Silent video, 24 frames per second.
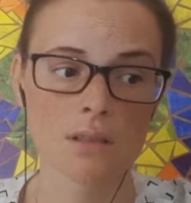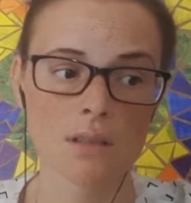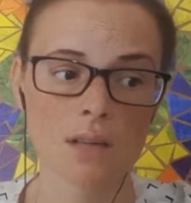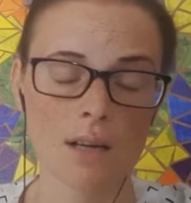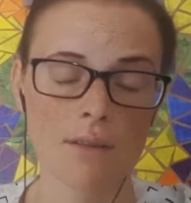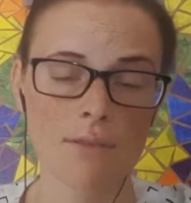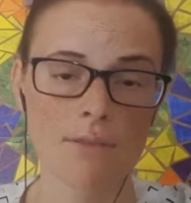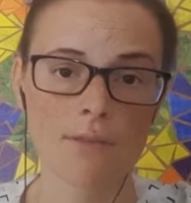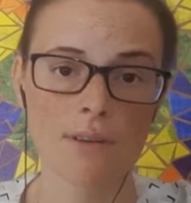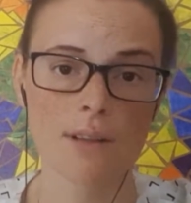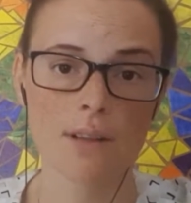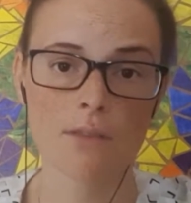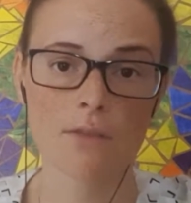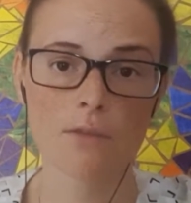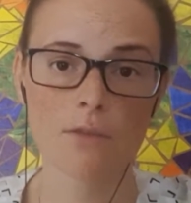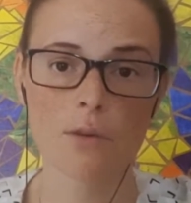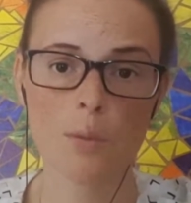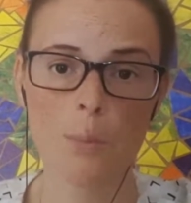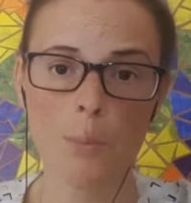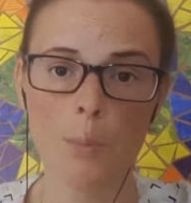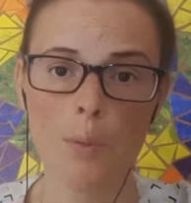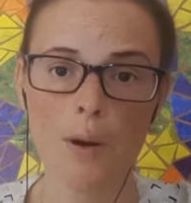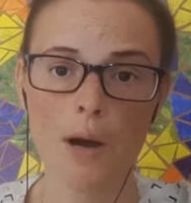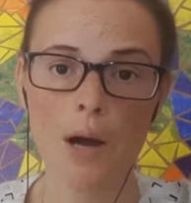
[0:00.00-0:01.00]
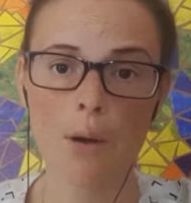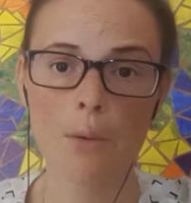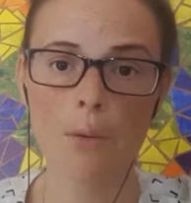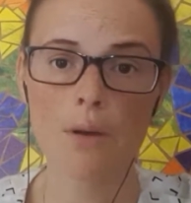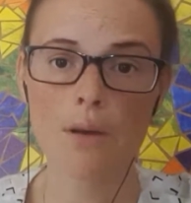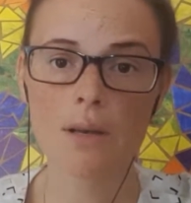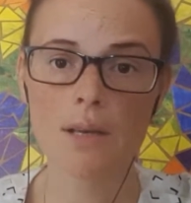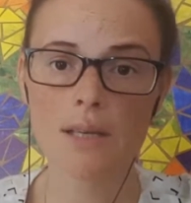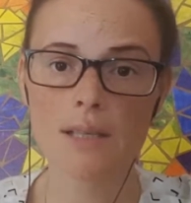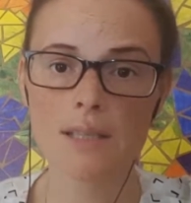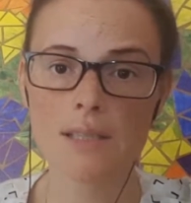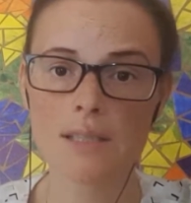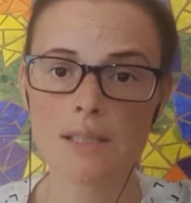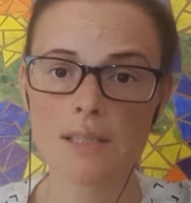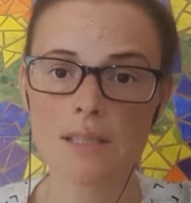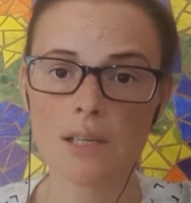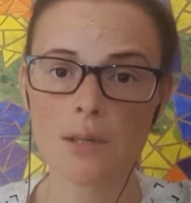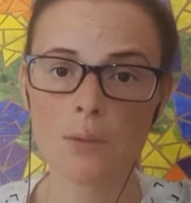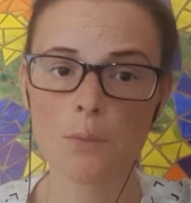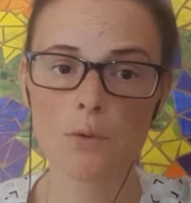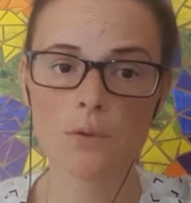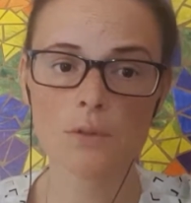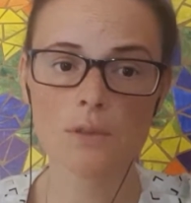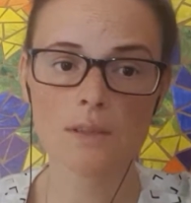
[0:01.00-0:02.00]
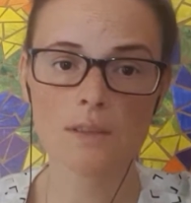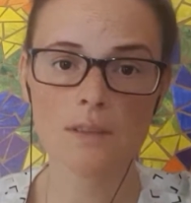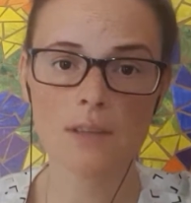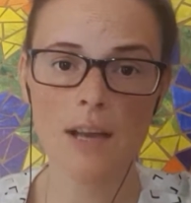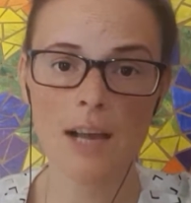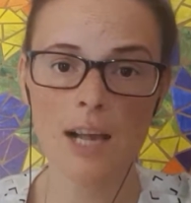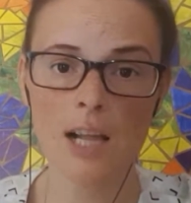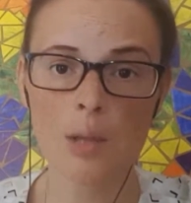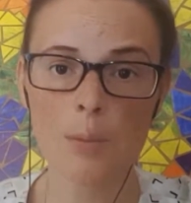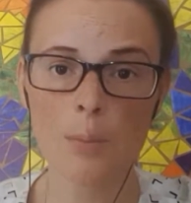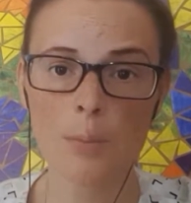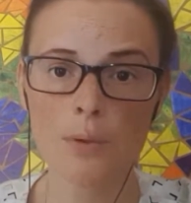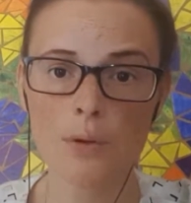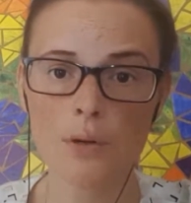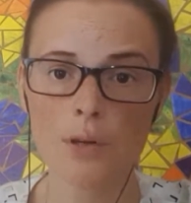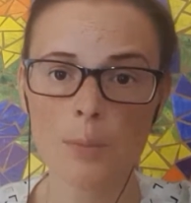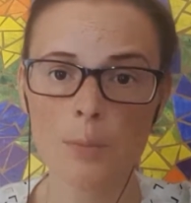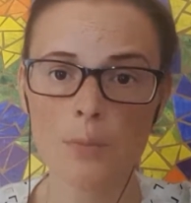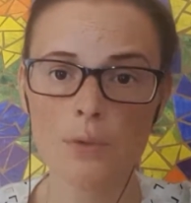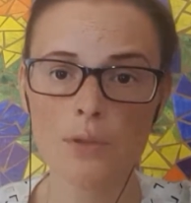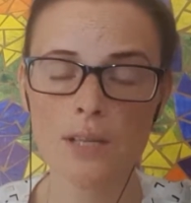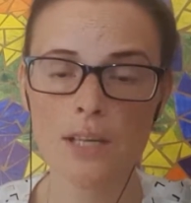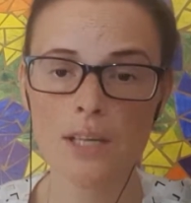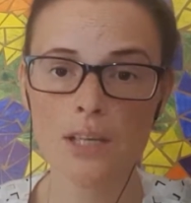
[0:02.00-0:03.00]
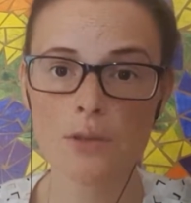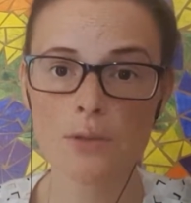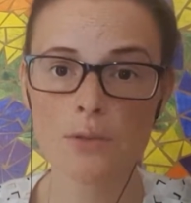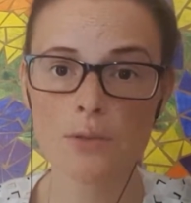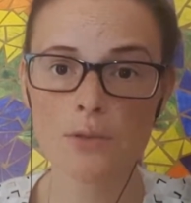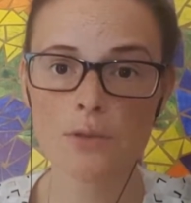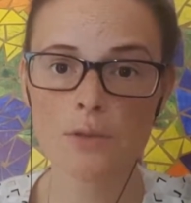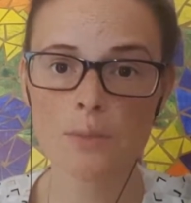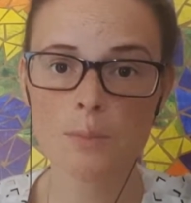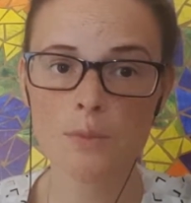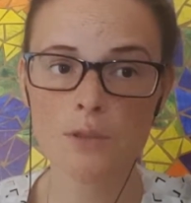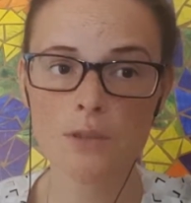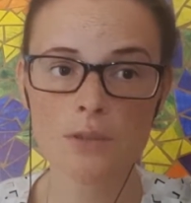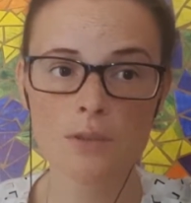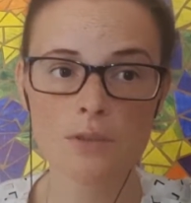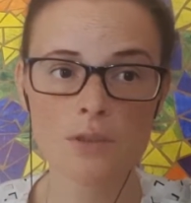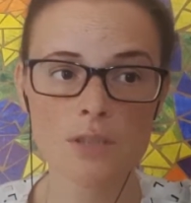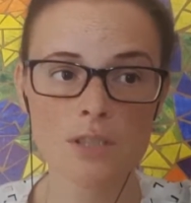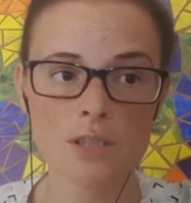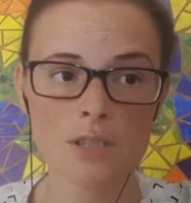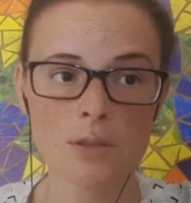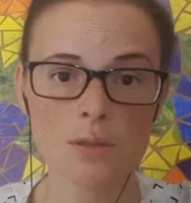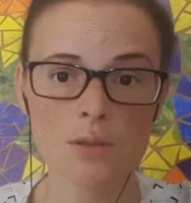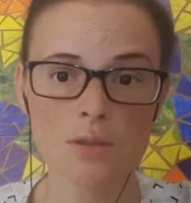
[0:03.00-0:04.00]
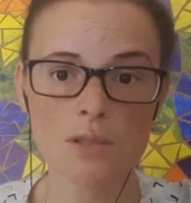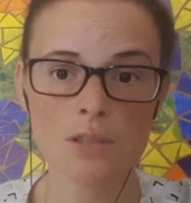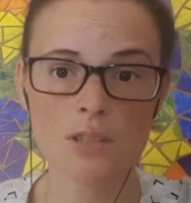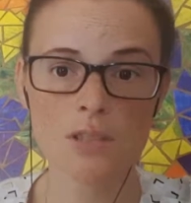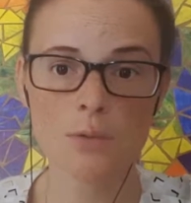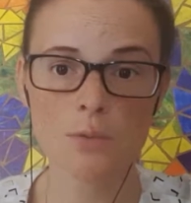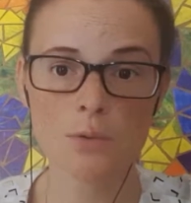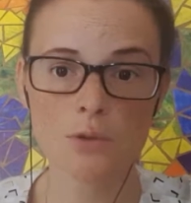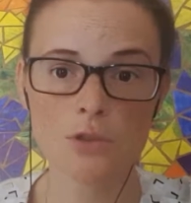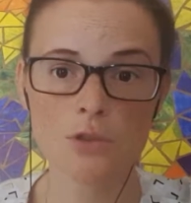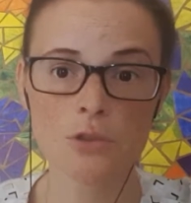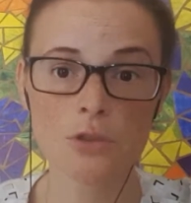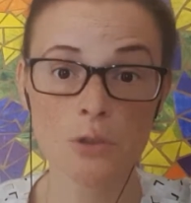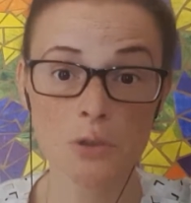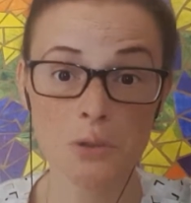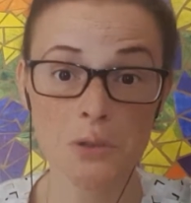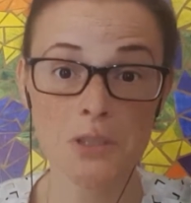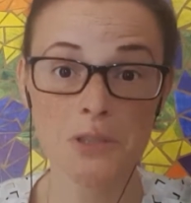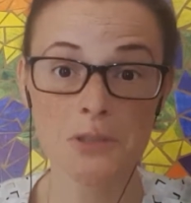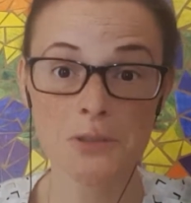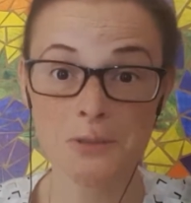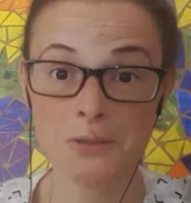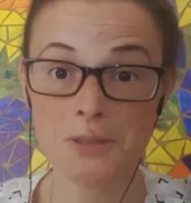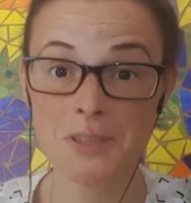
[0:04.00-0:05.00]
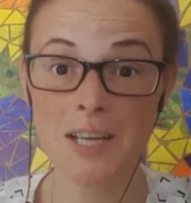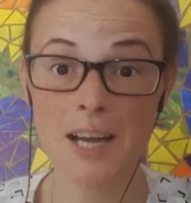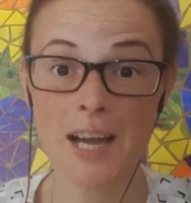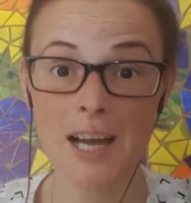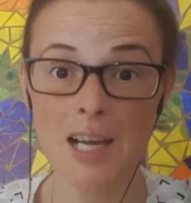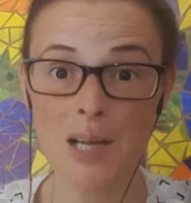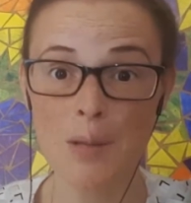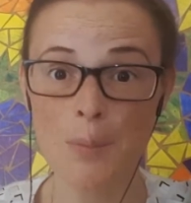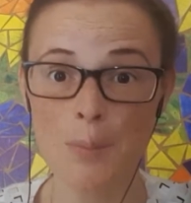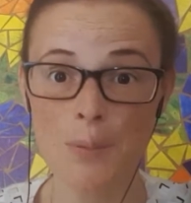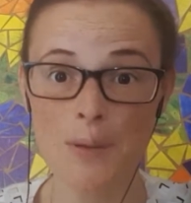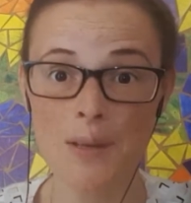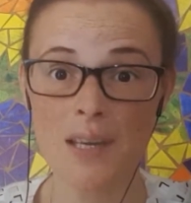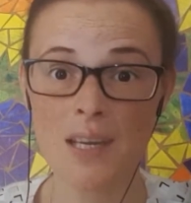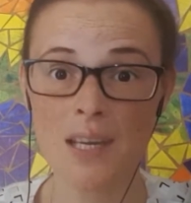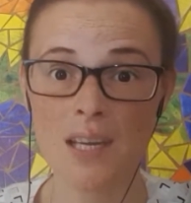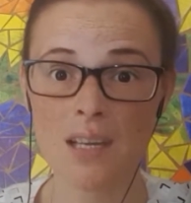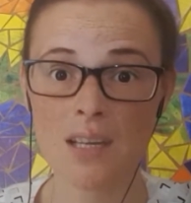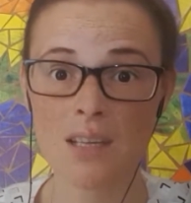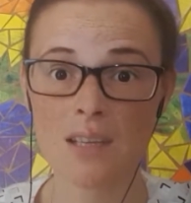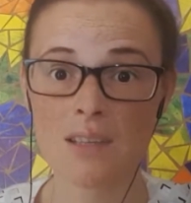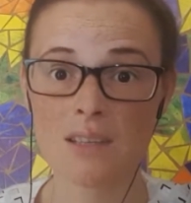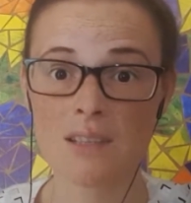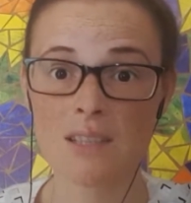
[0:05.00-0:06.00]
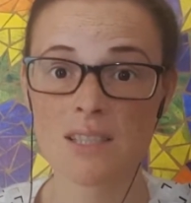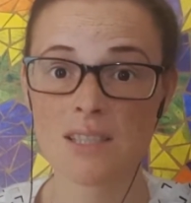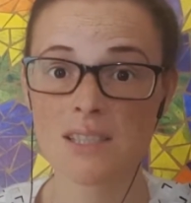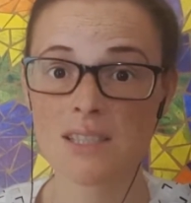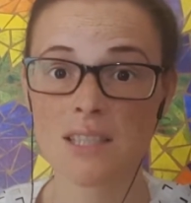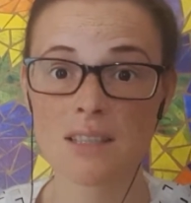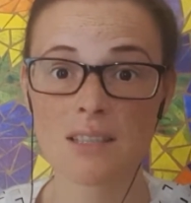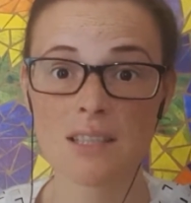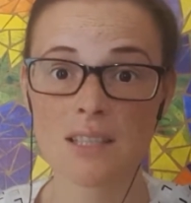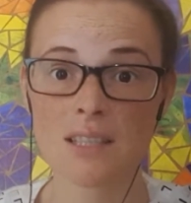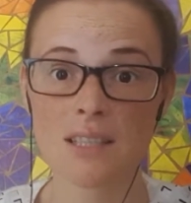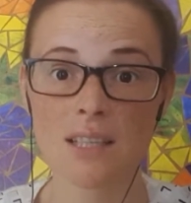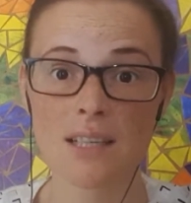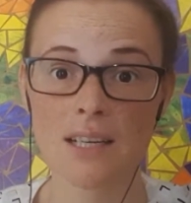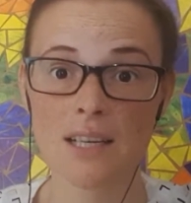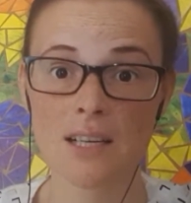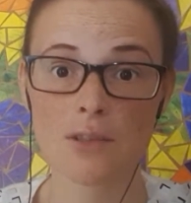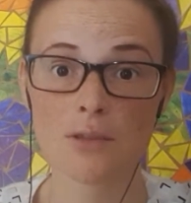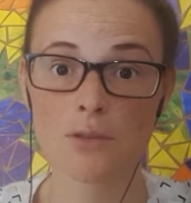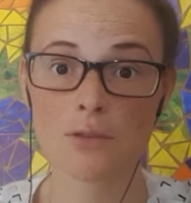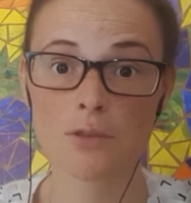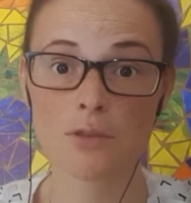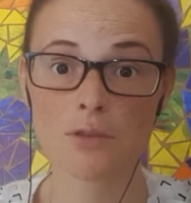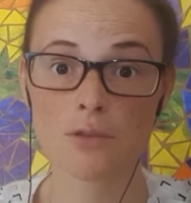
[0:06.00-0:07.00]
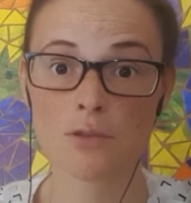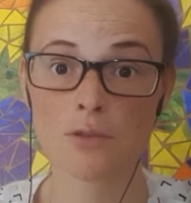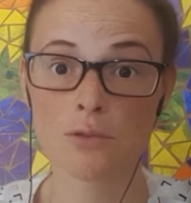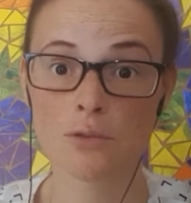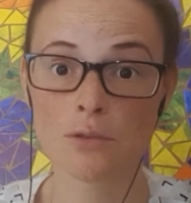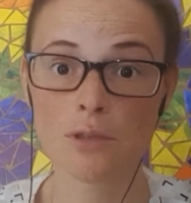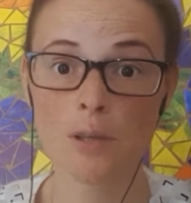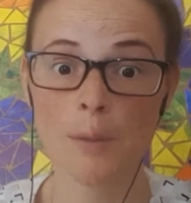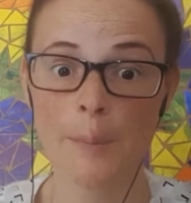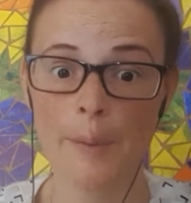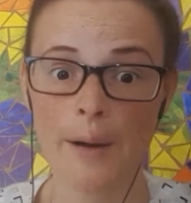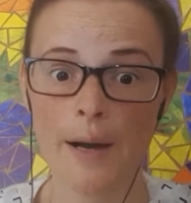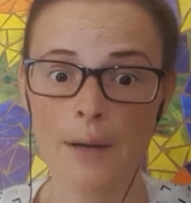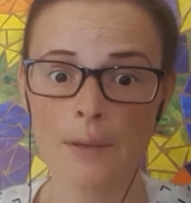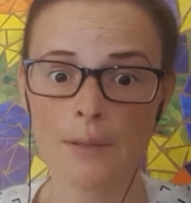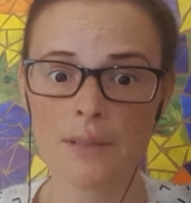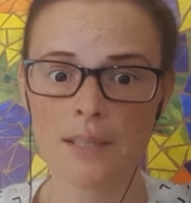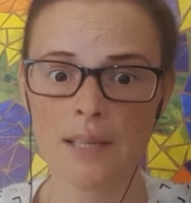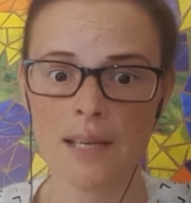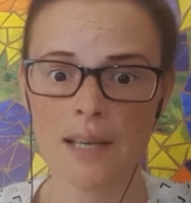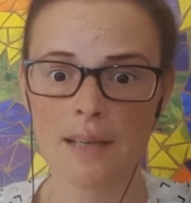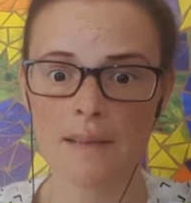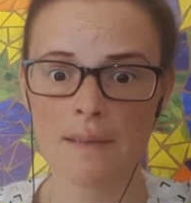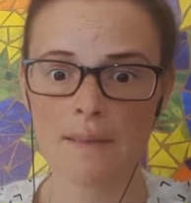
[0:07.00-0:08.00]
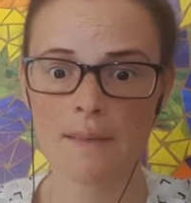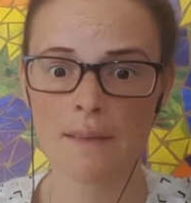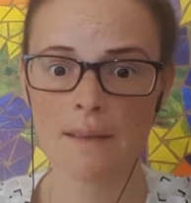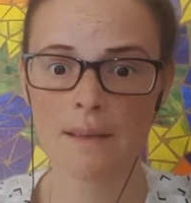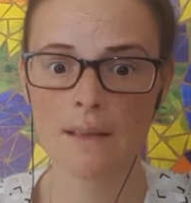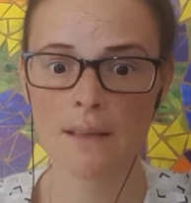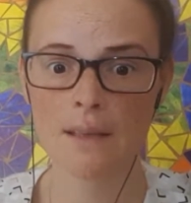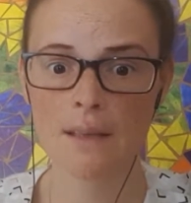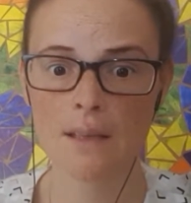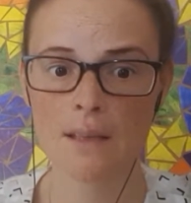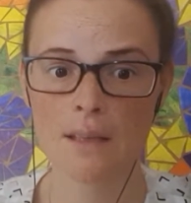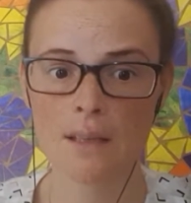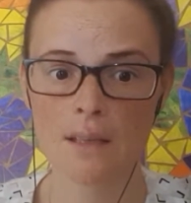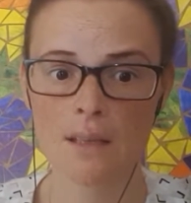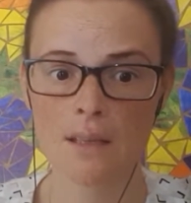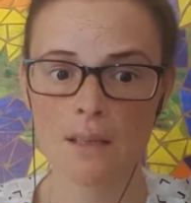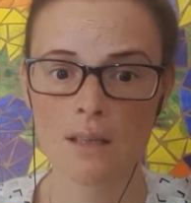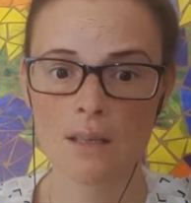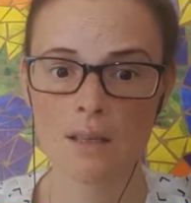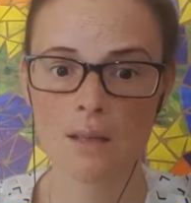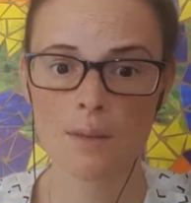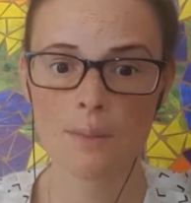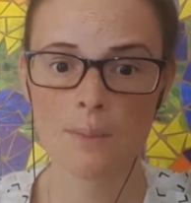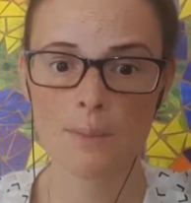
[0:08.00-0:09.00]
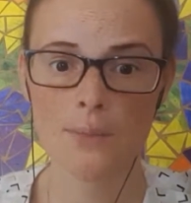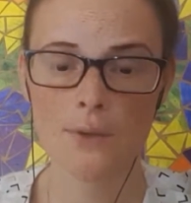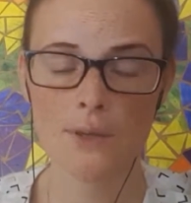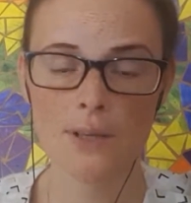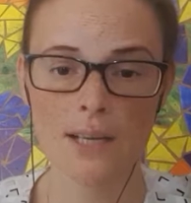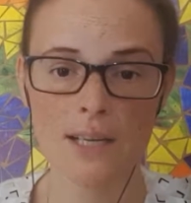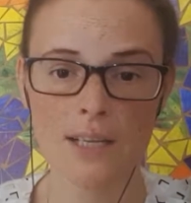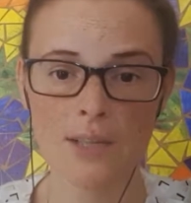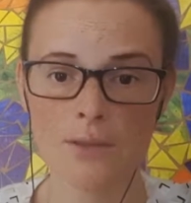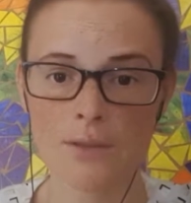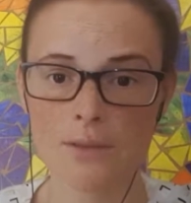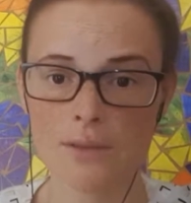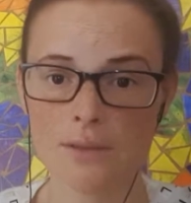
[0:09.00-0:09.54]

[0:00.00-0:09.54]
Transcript: I felt so powerless. I wanted to help her, but I couldn't, because she was going to die, period. There's nothing that I could do about that. But and